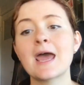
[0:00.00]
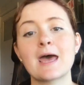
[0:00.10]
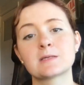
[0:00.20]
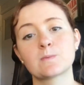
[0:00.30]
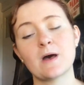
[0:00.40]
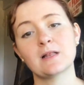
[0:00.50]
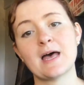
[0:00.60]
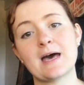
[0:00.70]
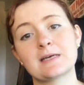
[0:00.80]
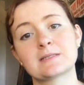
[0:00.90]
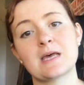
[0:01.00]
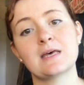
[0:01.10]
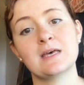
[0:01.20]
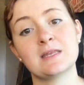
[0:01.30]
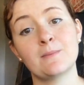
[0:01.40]
as well as
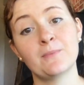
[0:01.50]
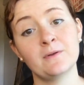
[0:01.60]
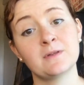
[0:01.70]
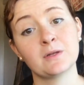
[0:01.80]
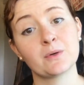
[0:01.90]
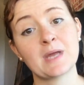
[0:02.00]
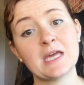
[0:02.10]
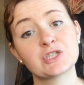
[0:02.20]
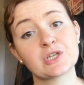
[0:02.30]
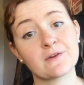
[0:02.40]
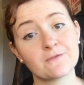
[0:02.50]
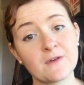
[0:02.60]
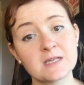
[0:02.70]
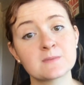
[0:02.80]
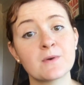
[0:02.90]
the location on
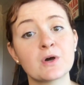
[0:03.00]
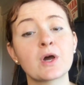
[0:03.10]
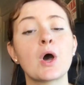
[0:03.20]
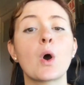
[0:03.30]
Facebook